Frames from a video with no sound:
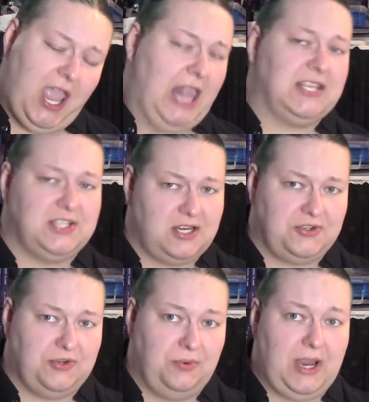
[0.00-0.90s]
and it's not
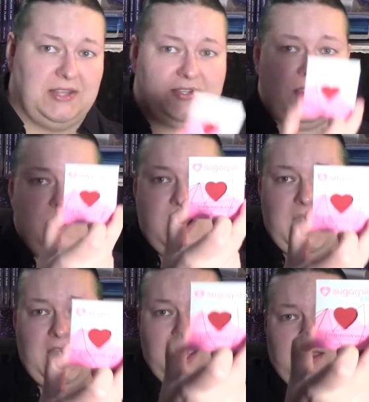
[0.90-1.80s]
a true red. So
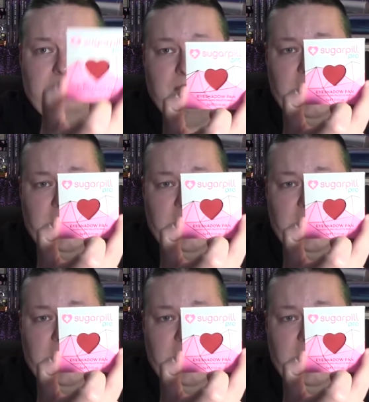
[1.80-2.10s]
I